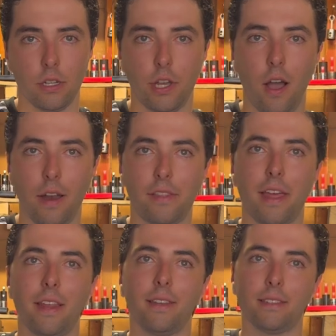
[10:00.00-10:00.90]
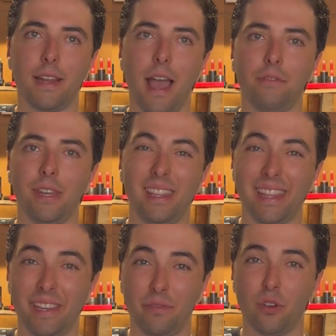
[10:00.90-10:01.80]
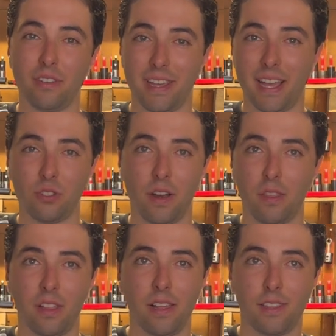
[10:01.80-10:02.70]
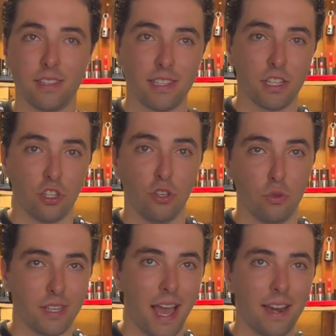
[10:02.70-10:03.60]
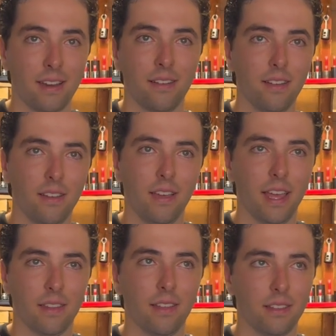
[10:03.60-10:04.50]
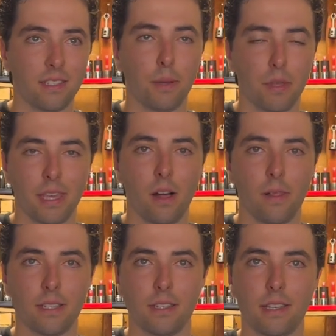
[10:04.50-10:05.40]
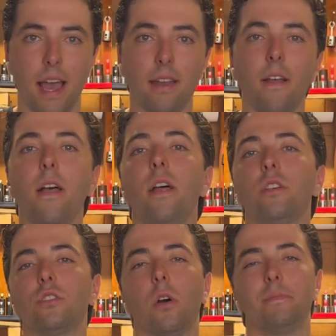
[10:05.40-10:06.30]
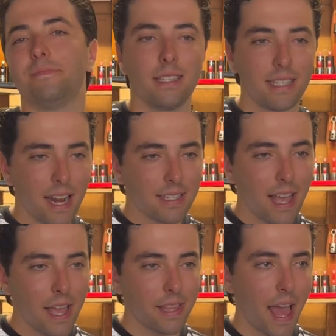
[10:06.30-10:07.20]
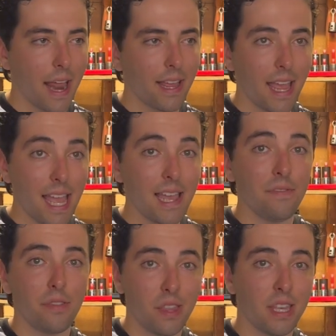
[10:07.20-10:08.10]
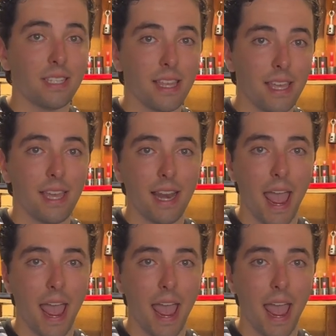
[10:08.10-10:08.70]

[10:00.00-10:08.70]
God that it doesn't have any lifter ticks or anything like the 6.2s had and some of the LSs had. So set aside that. If this thing can